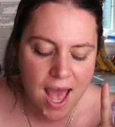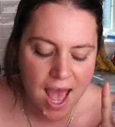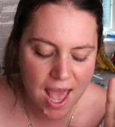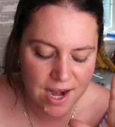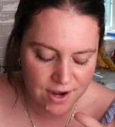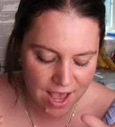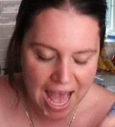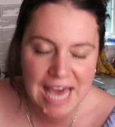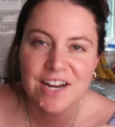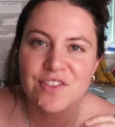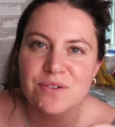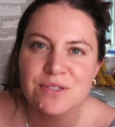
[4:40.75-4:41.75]
and
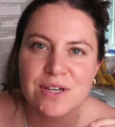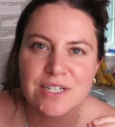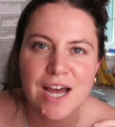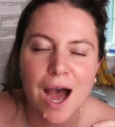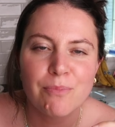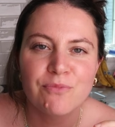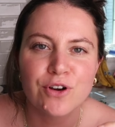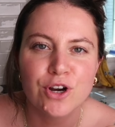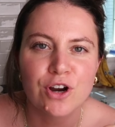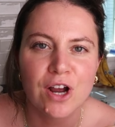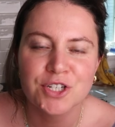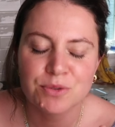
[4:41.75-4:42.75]
adding those on top for
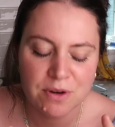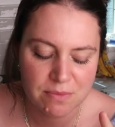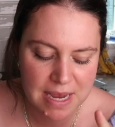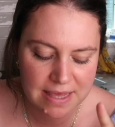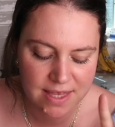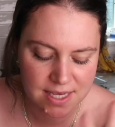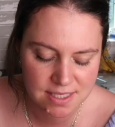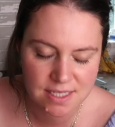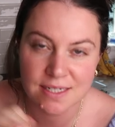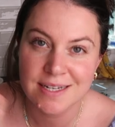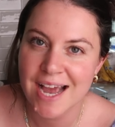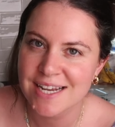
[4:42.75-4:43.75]
crunch would make this
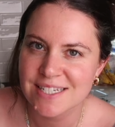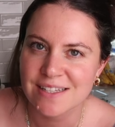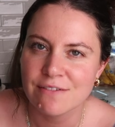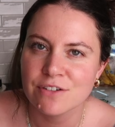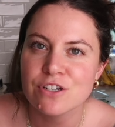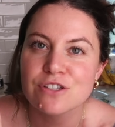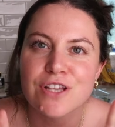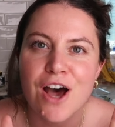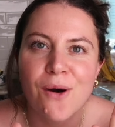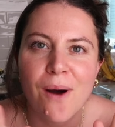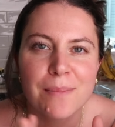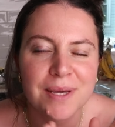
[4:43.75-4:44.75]
next level.
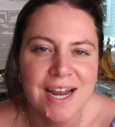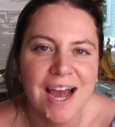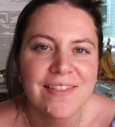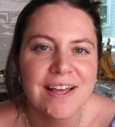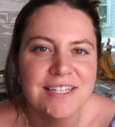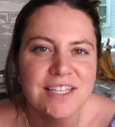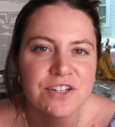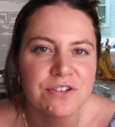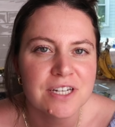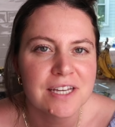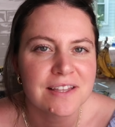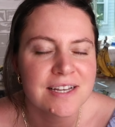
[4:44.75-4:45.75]
So I'm gonna add that to the
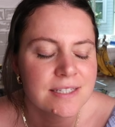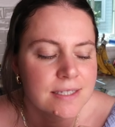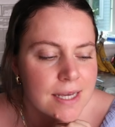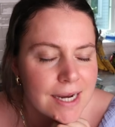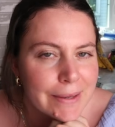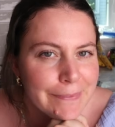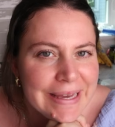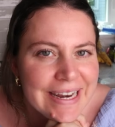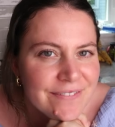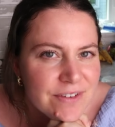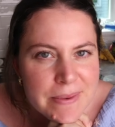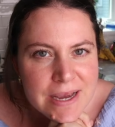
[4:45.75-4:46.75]
ingredient list, and I might
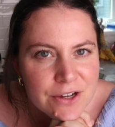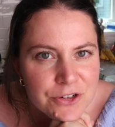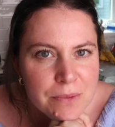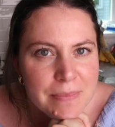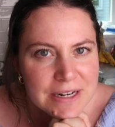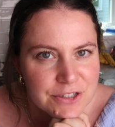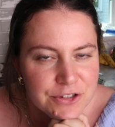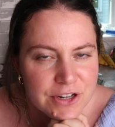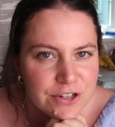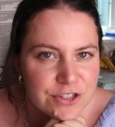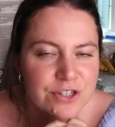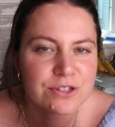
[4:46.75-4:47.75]
have to make a trip back to
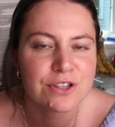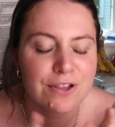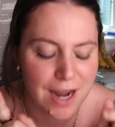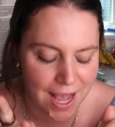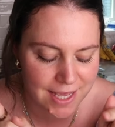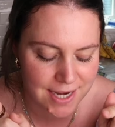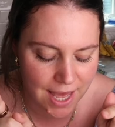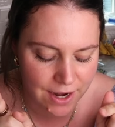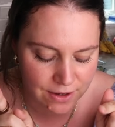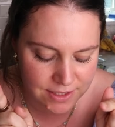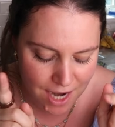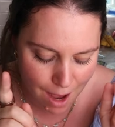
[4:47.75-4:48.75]
Trader Joe's so that I can add
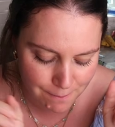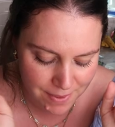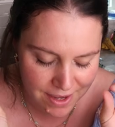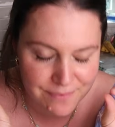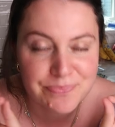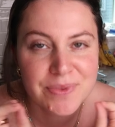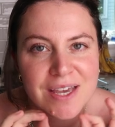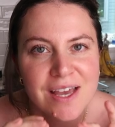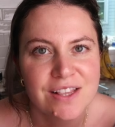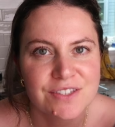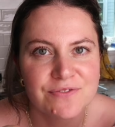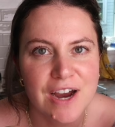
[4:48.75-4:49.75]
it on top, but
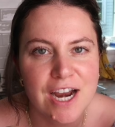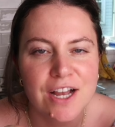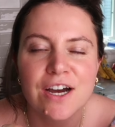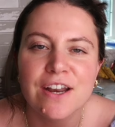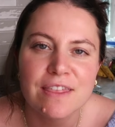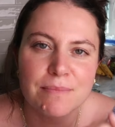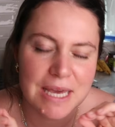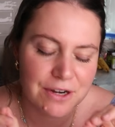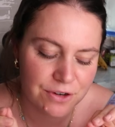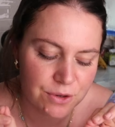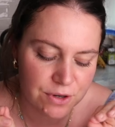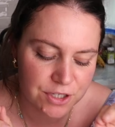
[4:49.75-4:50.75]
it's very good. The
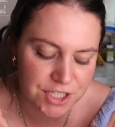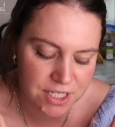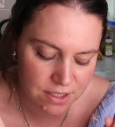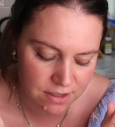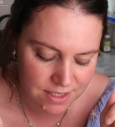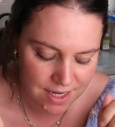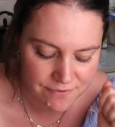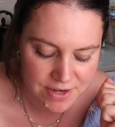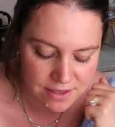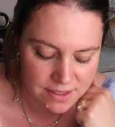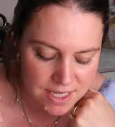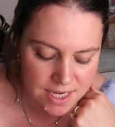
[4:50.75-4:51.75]
mandarin oranges are
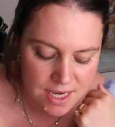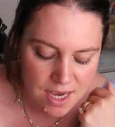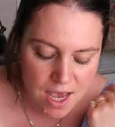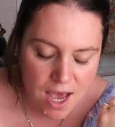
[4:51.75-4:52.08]
definitely